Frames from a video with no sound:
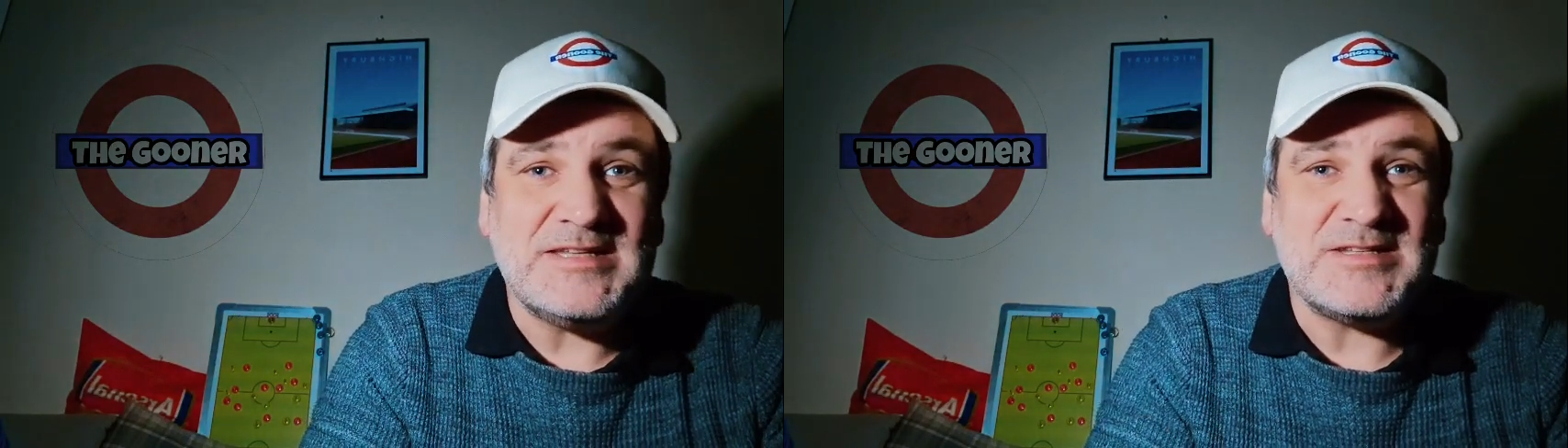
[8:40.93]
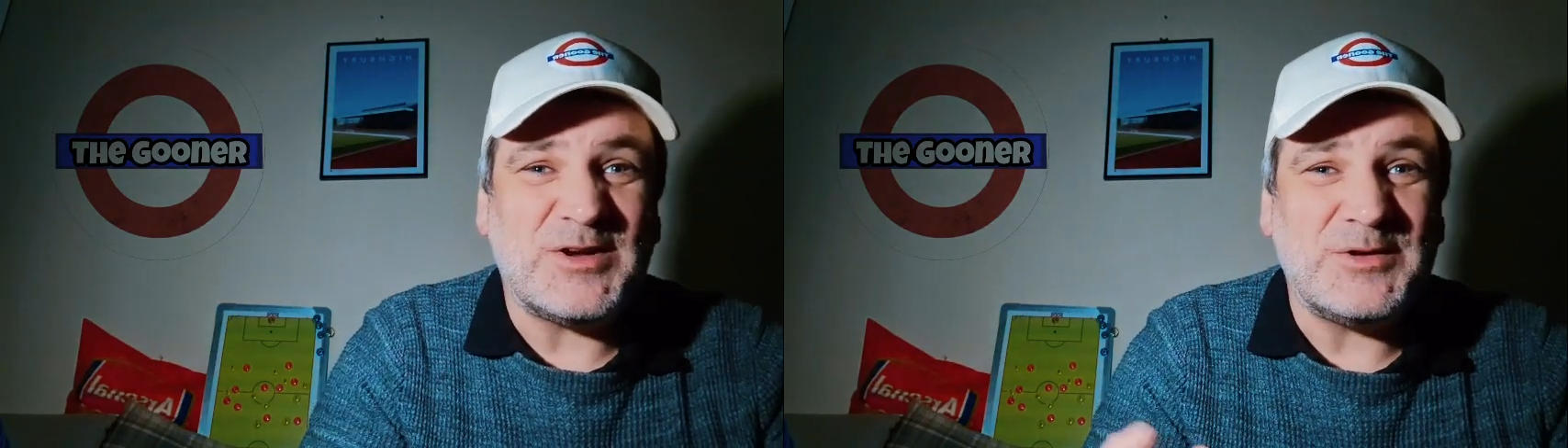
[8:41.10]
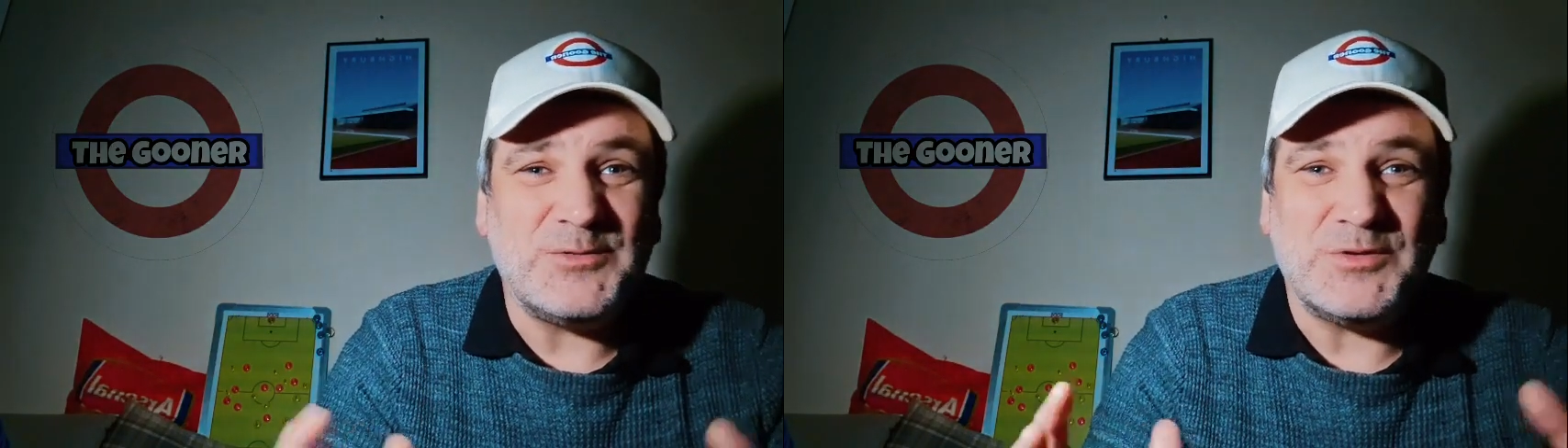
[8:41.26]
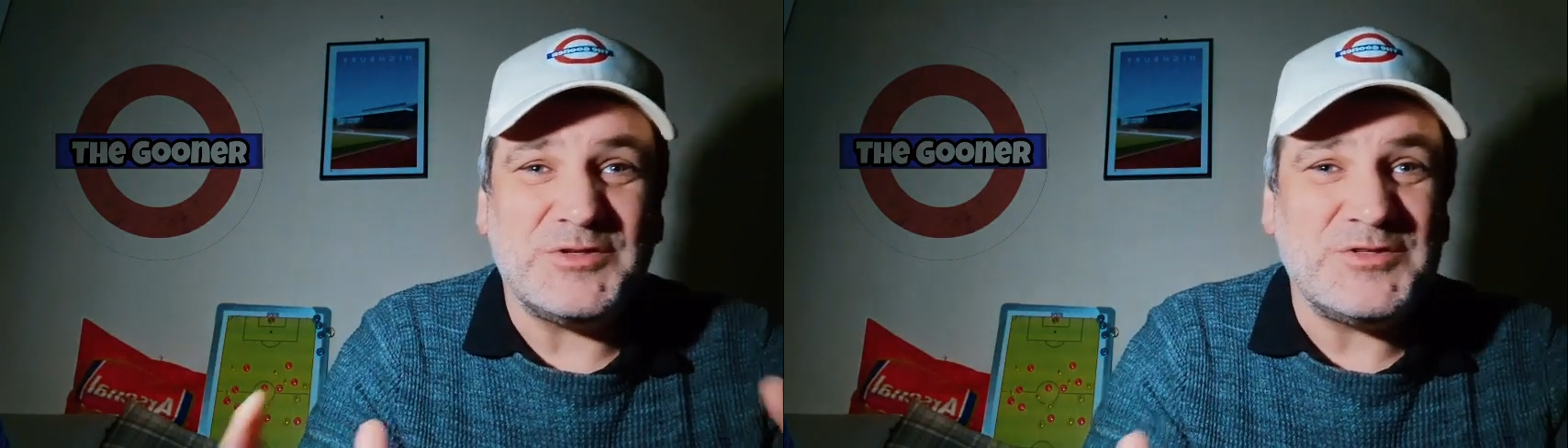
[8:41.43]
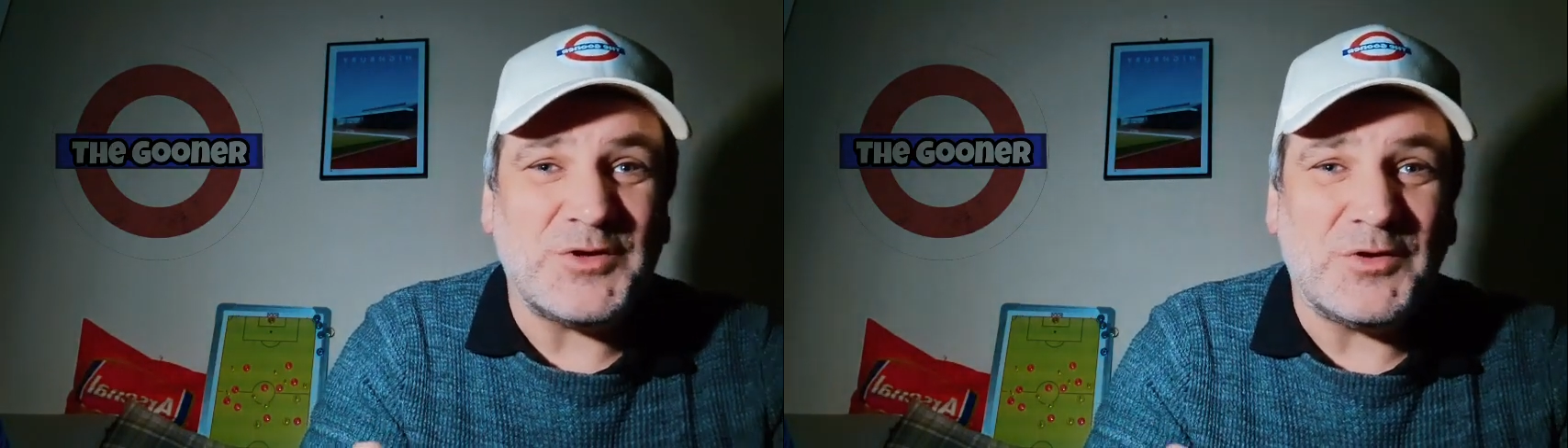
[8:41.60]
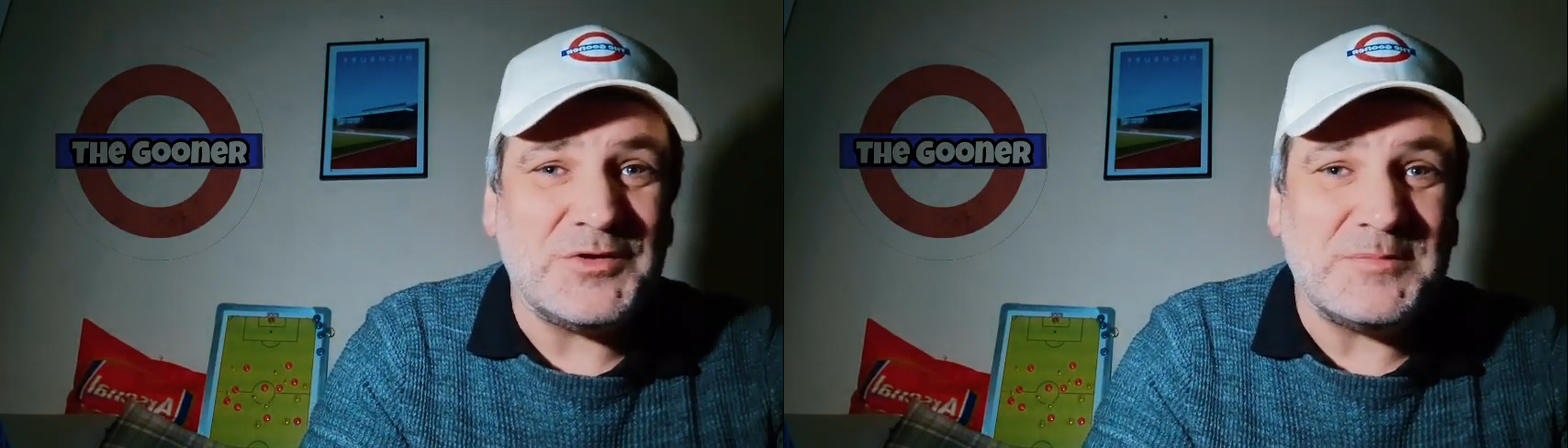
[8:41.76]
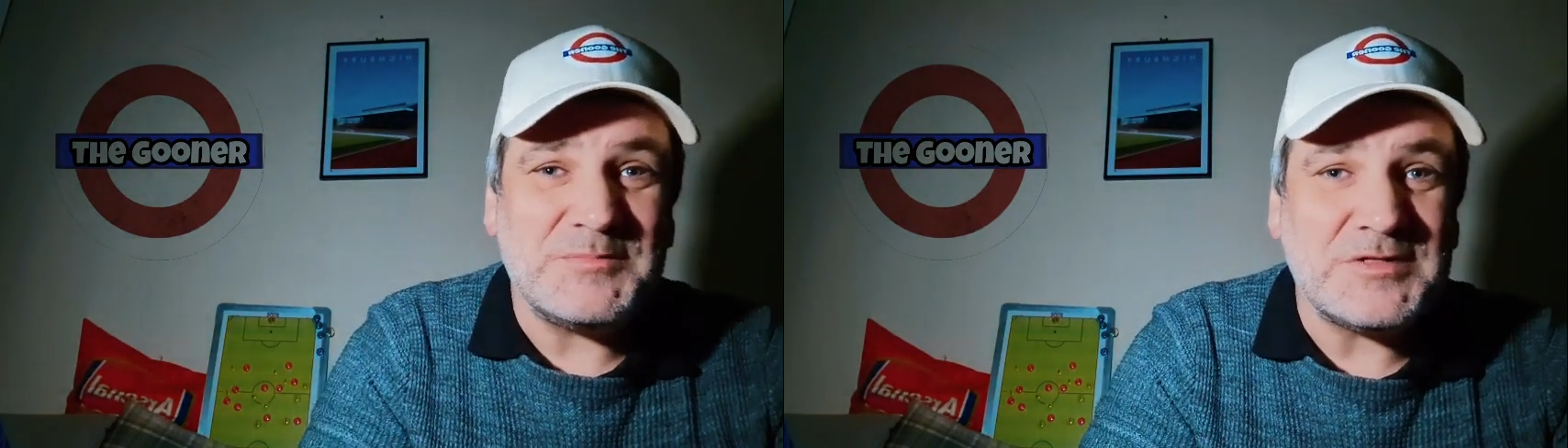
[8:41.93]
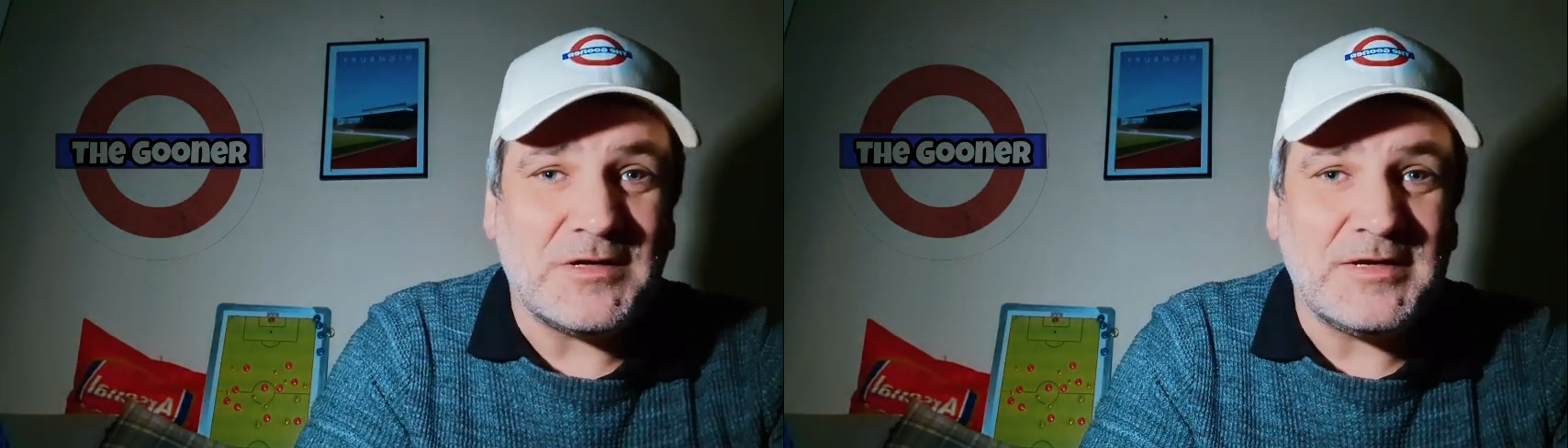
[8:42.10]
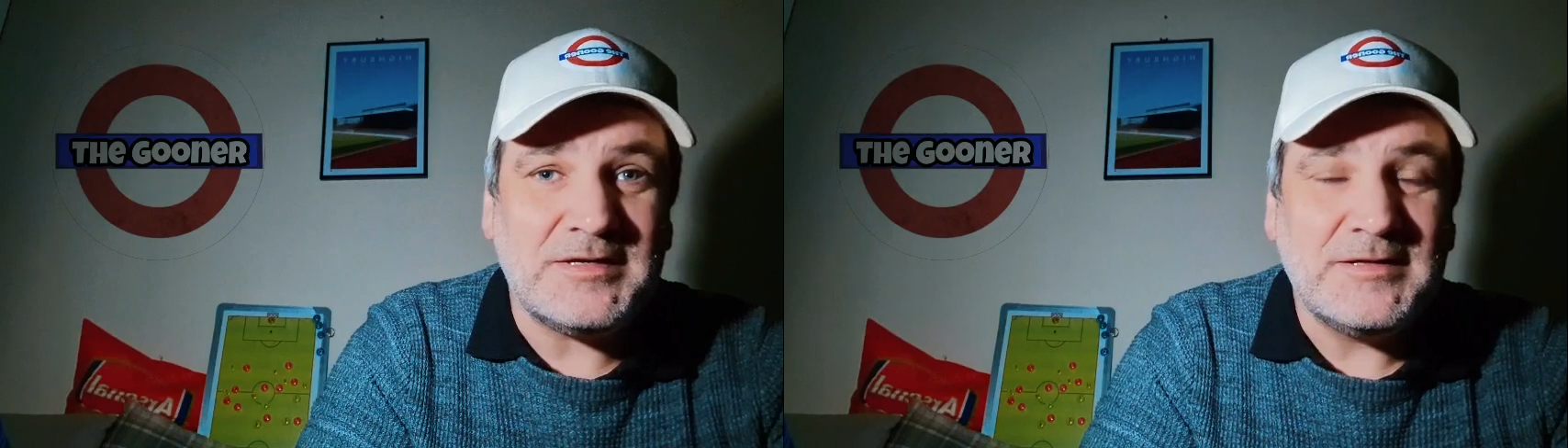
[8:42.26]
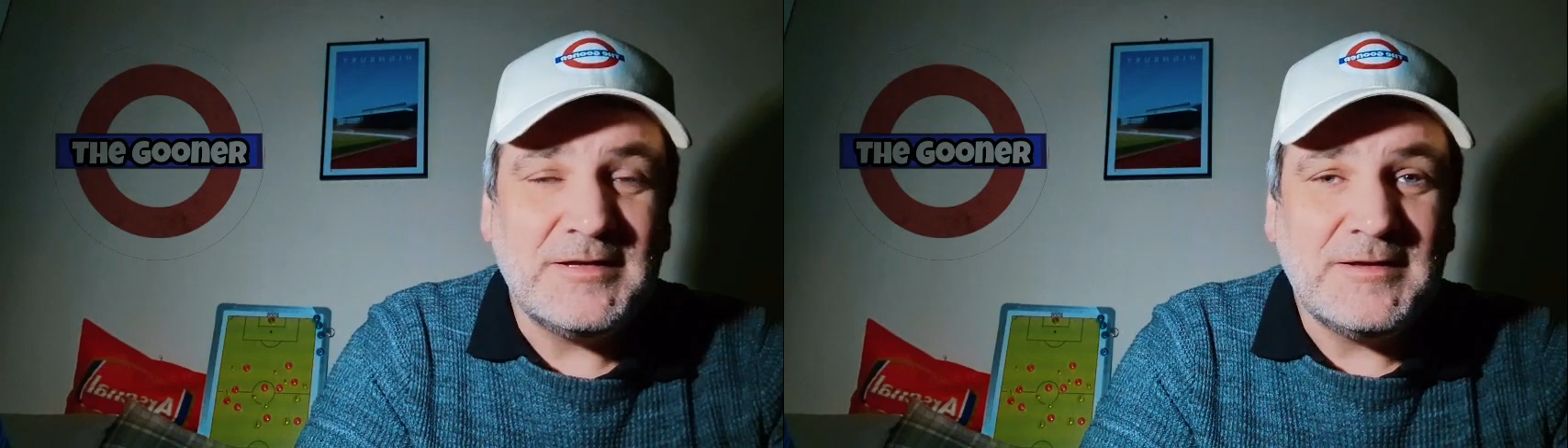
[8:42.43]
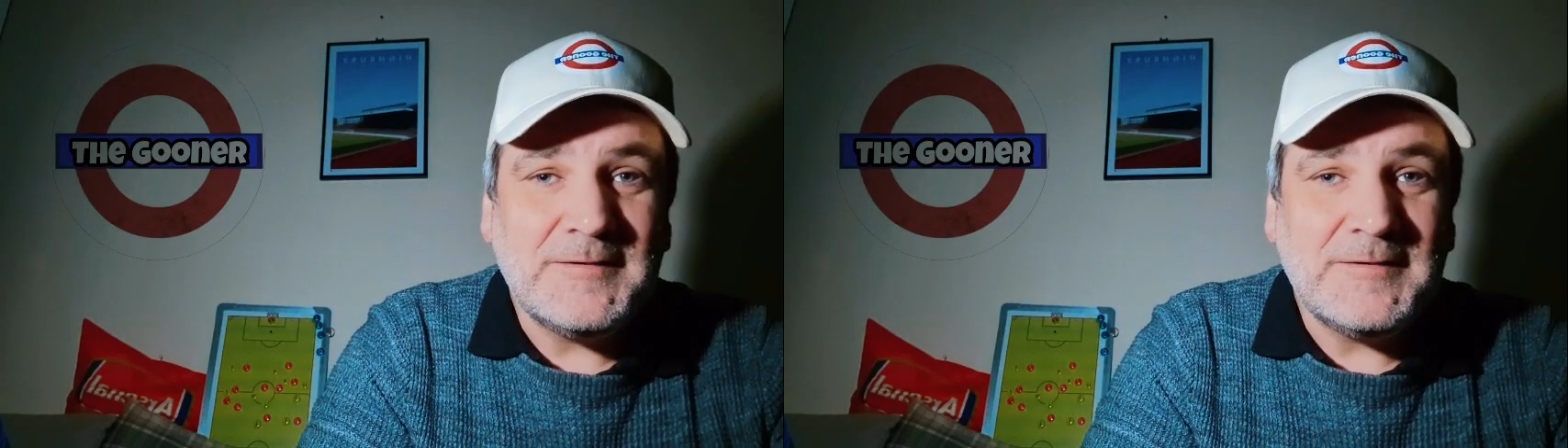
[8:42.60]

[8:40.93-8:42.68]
side or the Tottenham side.